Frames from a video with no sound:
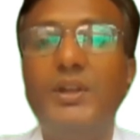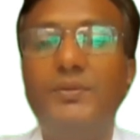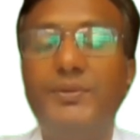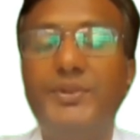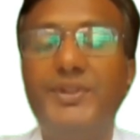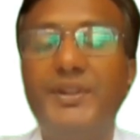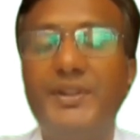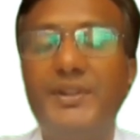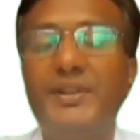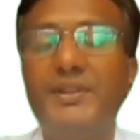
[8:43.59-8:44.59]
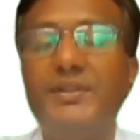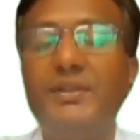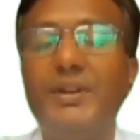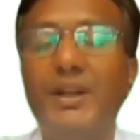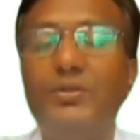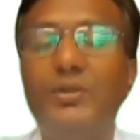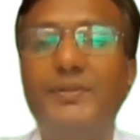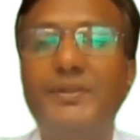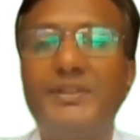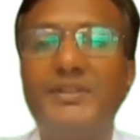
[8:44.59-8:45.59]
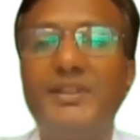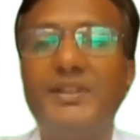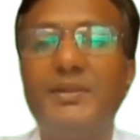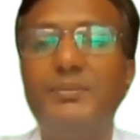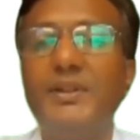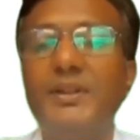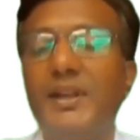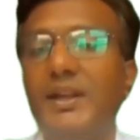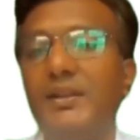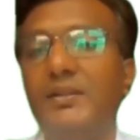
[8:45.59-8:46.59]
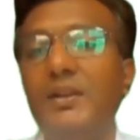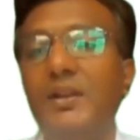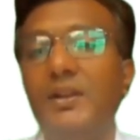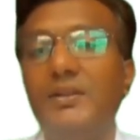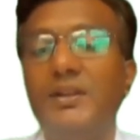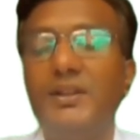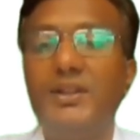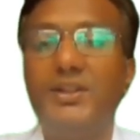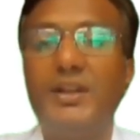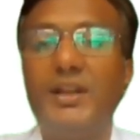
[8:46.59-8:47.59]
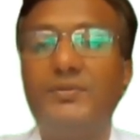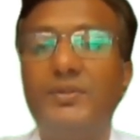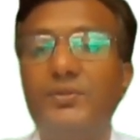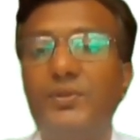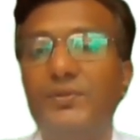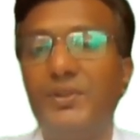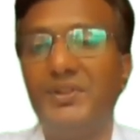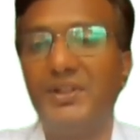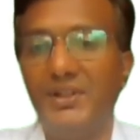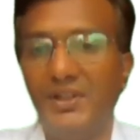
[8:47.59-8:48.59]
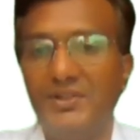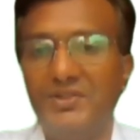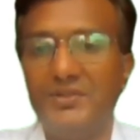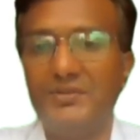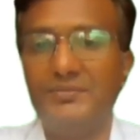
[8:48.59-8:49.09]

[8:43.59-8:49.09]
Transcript: which increases the value of Nusselt number and the heat transfer coefficient H.